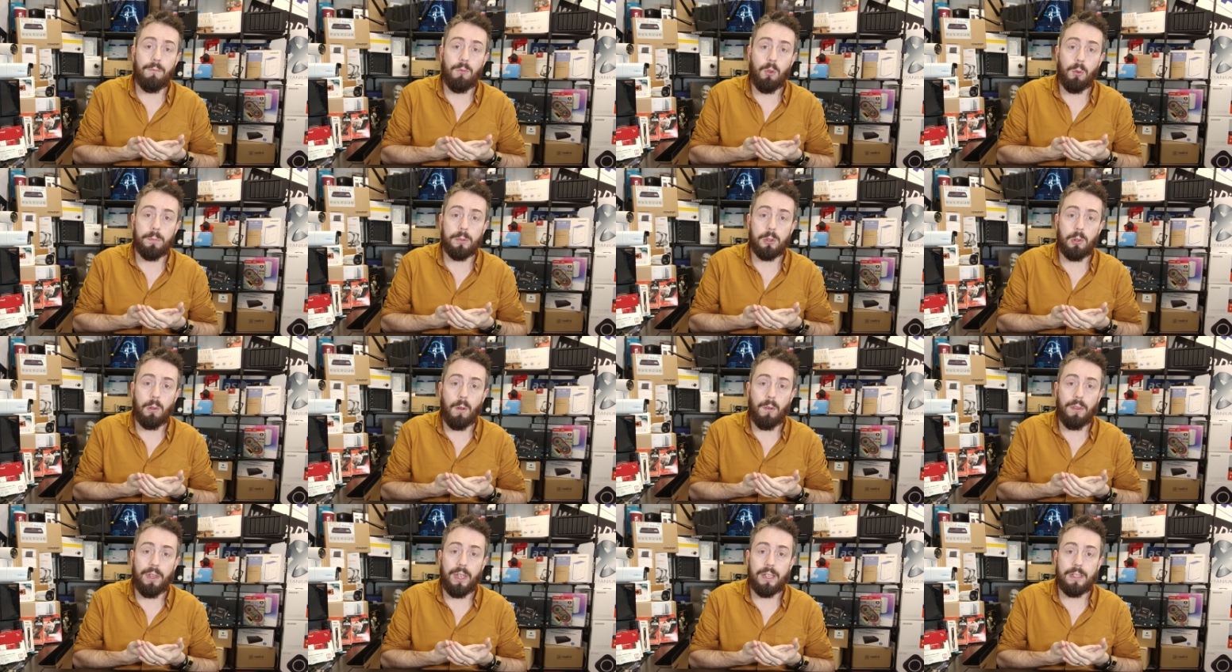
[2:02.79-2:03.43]
platform
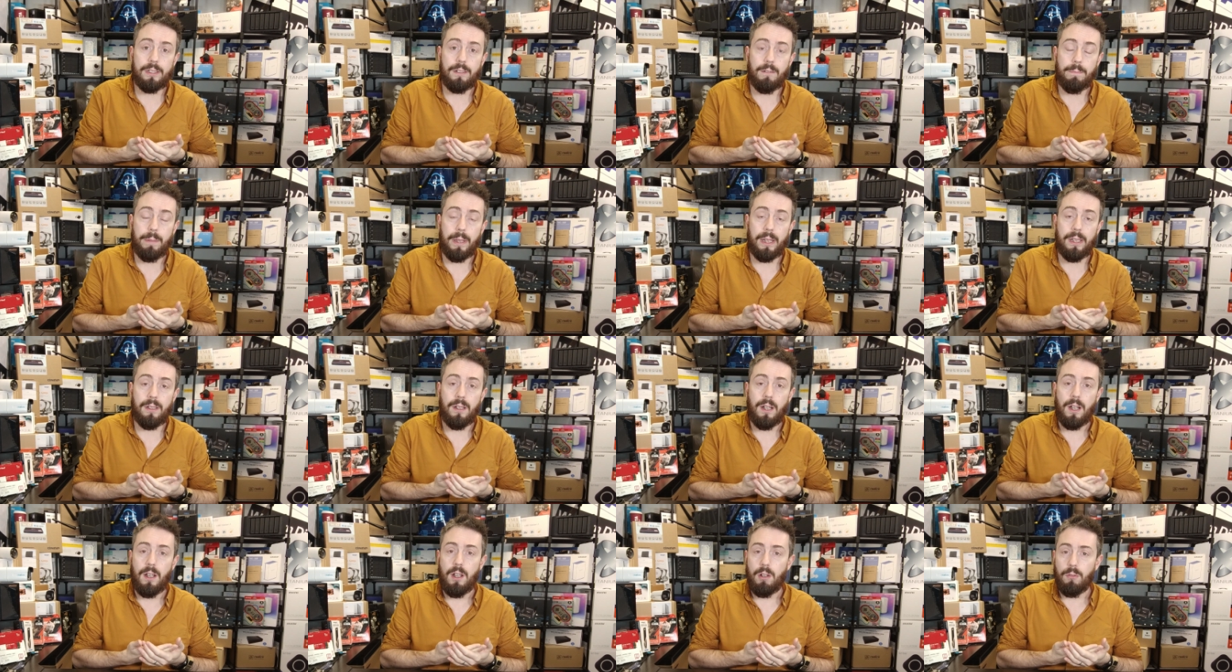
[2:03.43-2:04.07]
as well. Things have
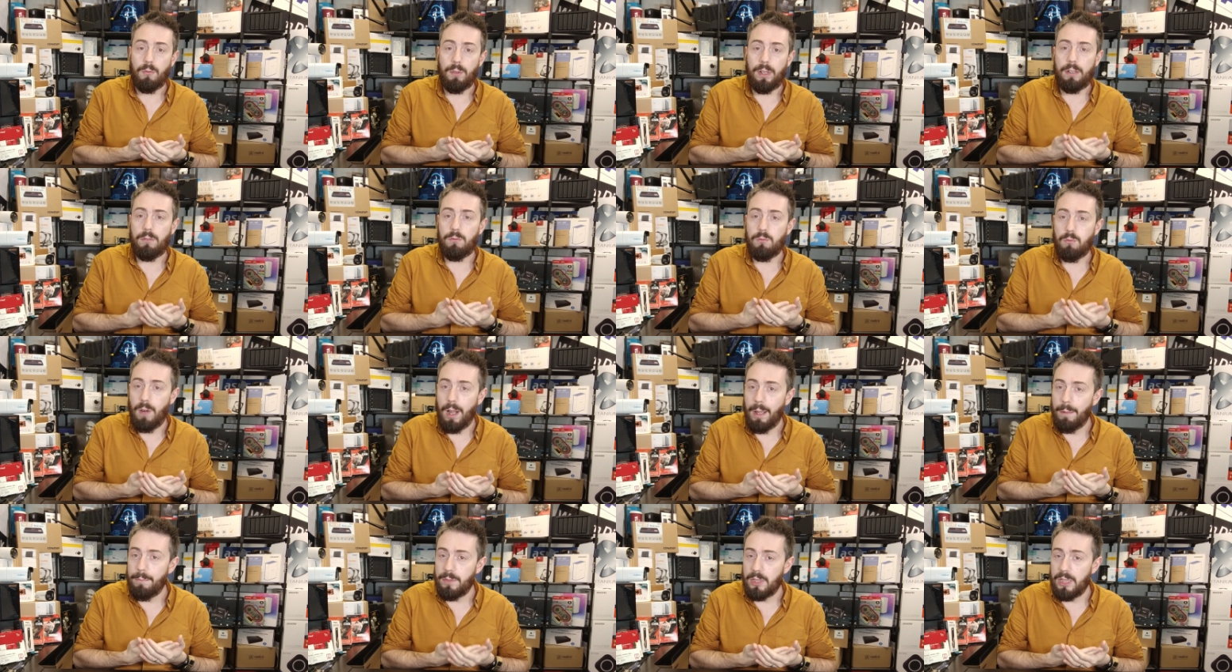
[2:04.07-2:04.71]
been really
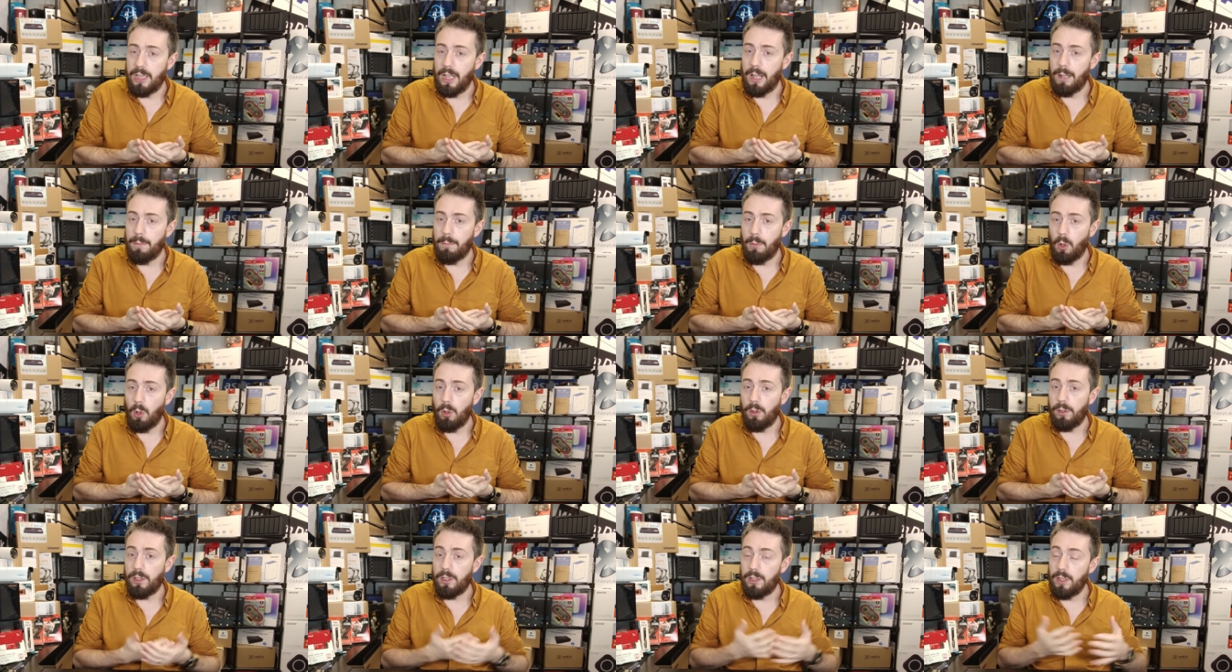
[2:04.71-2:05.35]
ramped
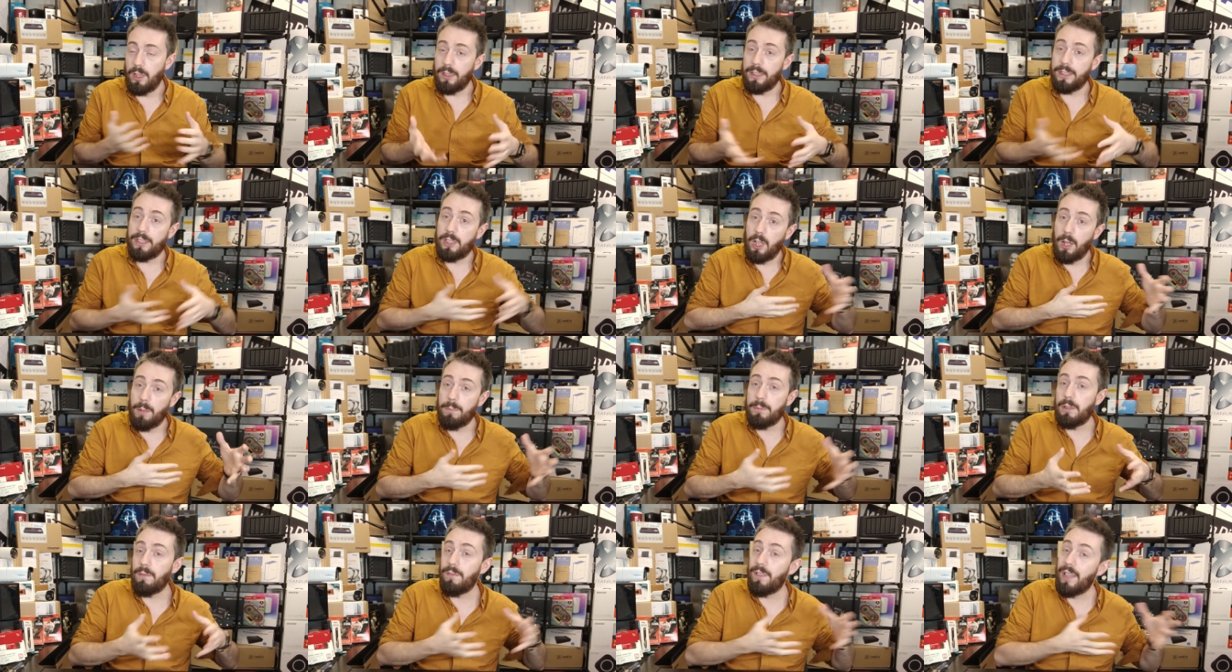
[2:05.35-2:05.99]
up on in
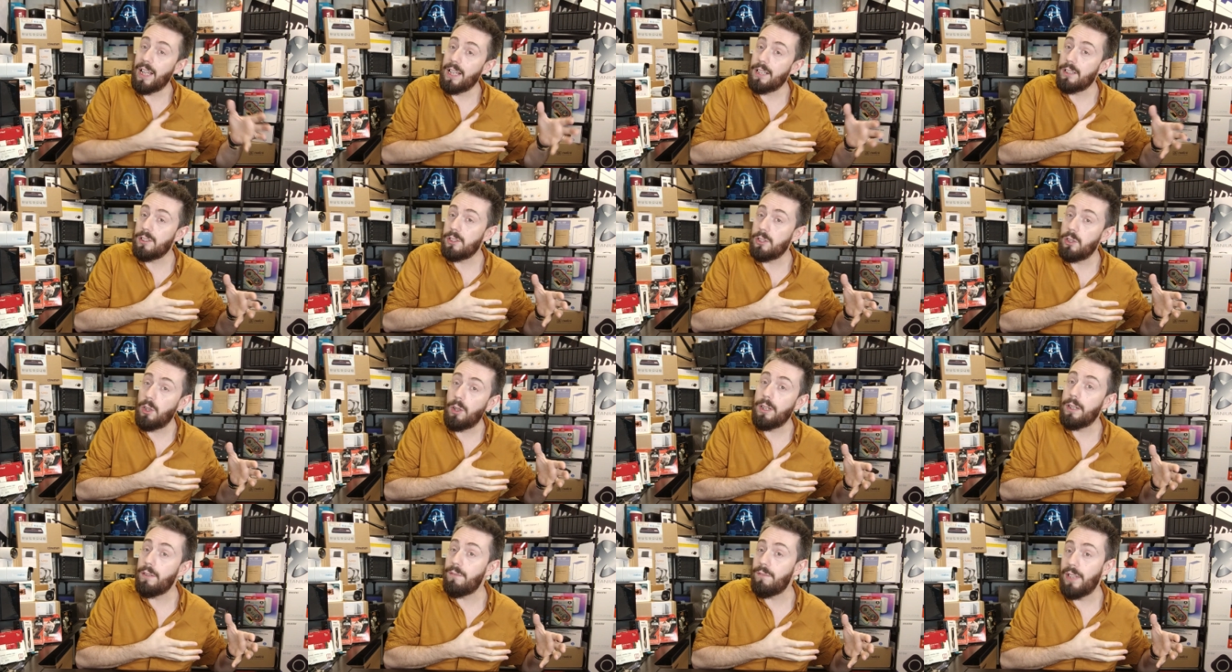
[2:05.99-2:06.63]
terms of that
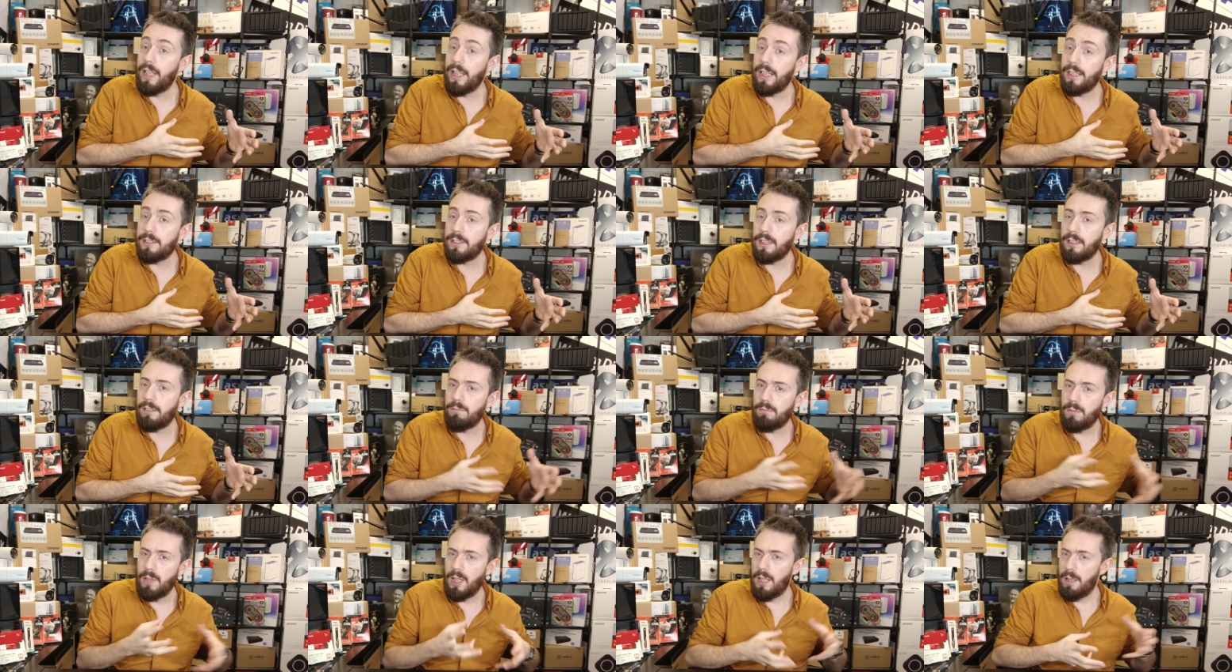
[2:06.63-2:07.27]
side of things
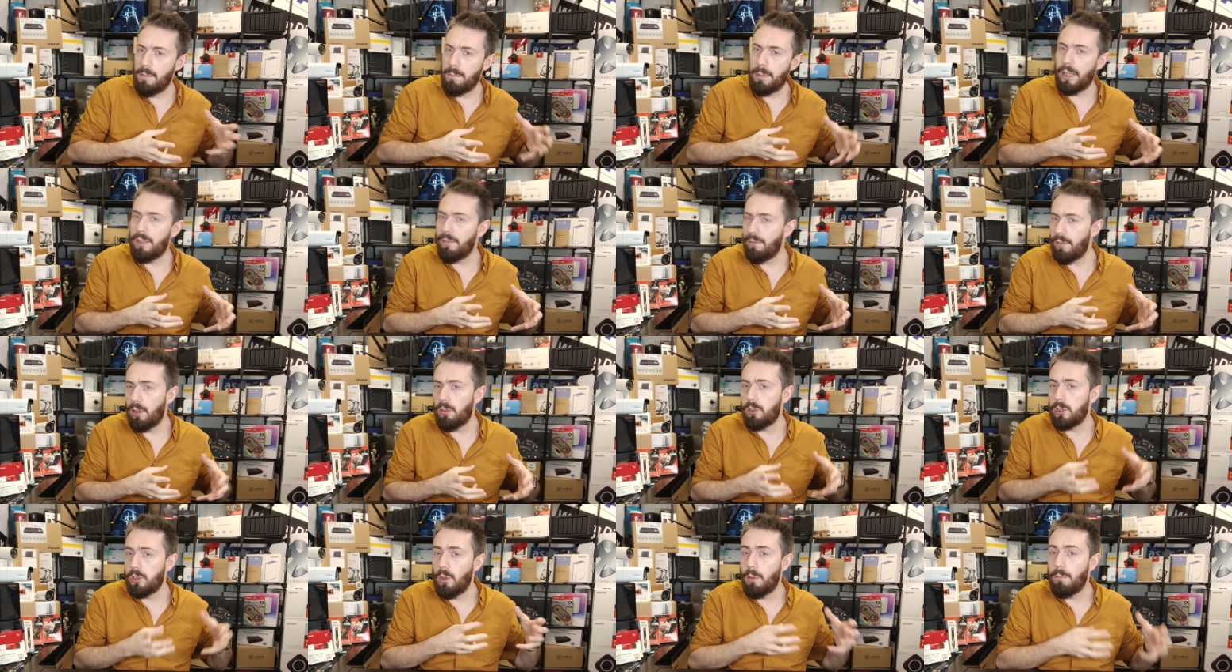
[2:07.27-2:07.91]
and bigger
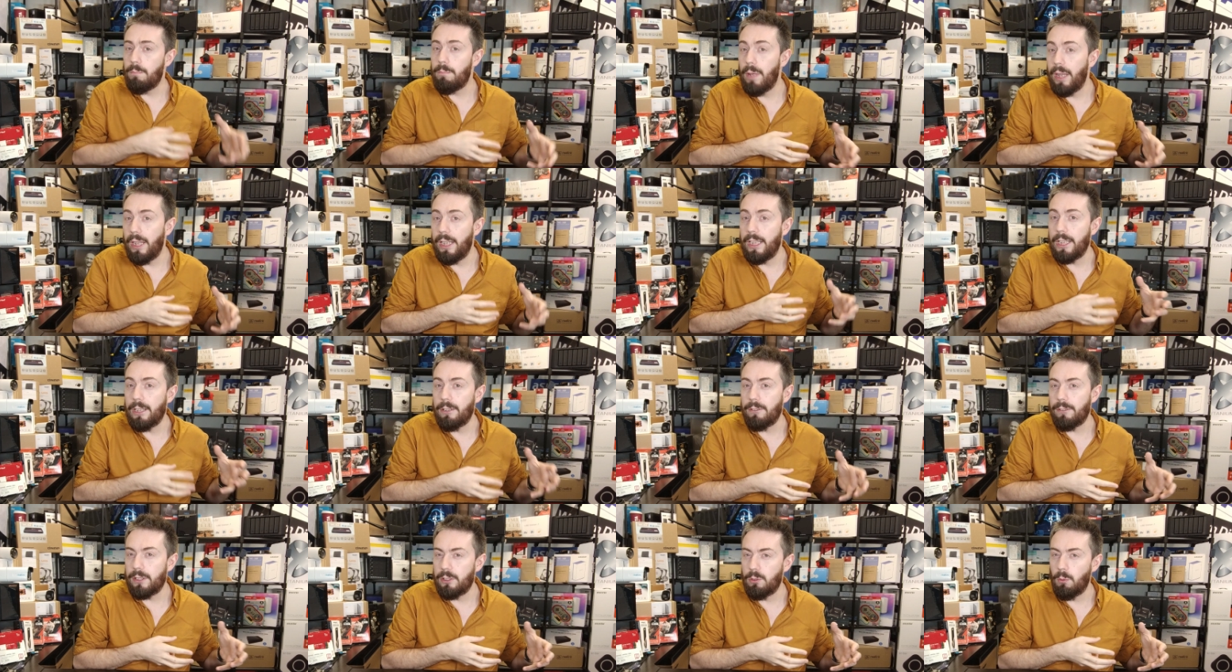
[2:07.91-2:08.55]
focus on
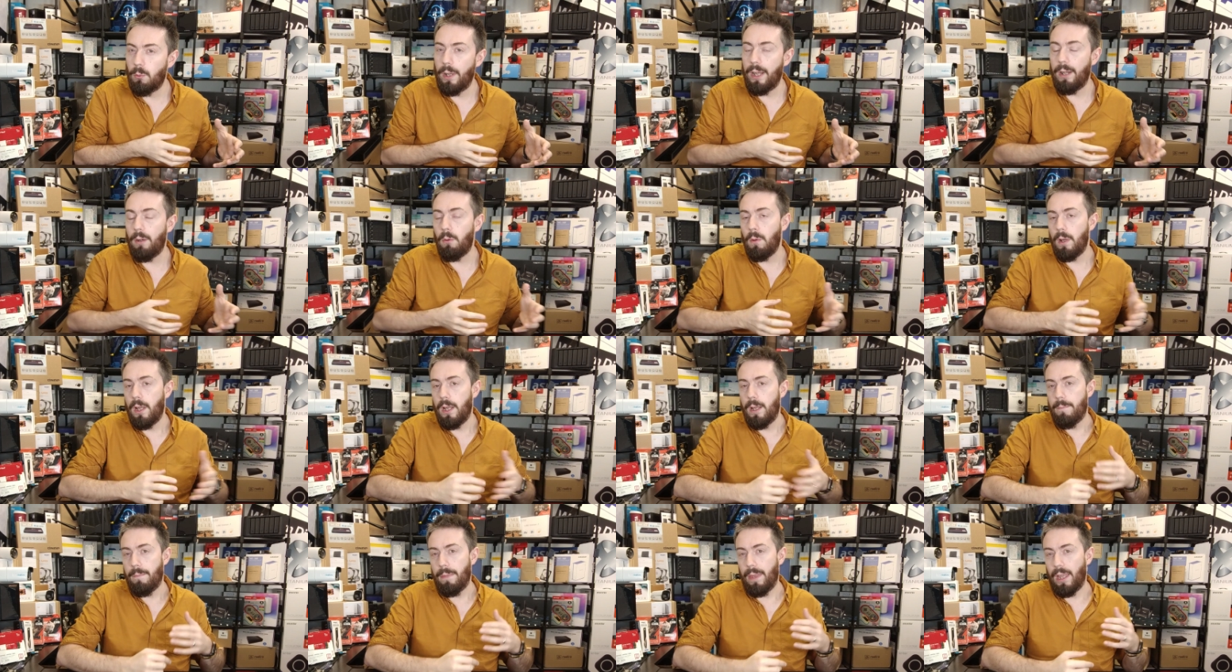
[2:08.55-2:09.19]
media as well.